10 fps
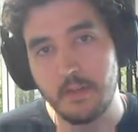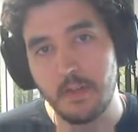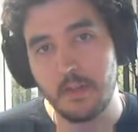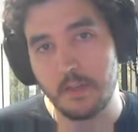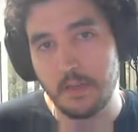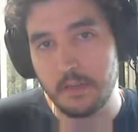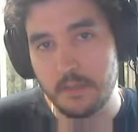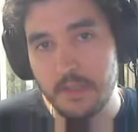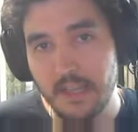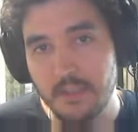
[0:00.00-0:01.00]
and their
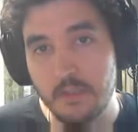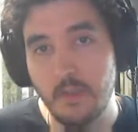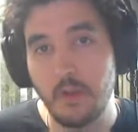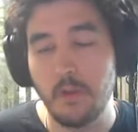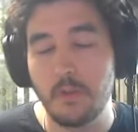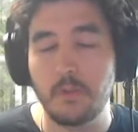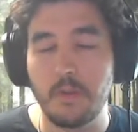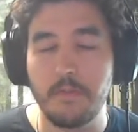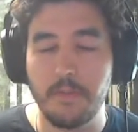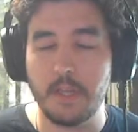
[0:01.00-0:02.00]
stats also
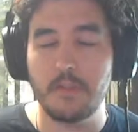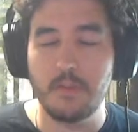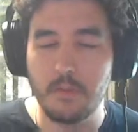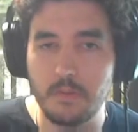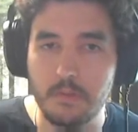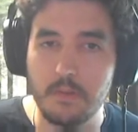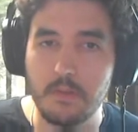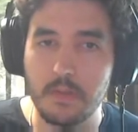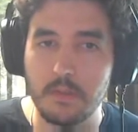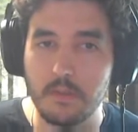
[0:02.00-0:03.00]
affect you
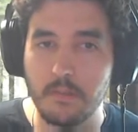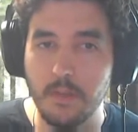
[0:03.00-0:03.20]
in some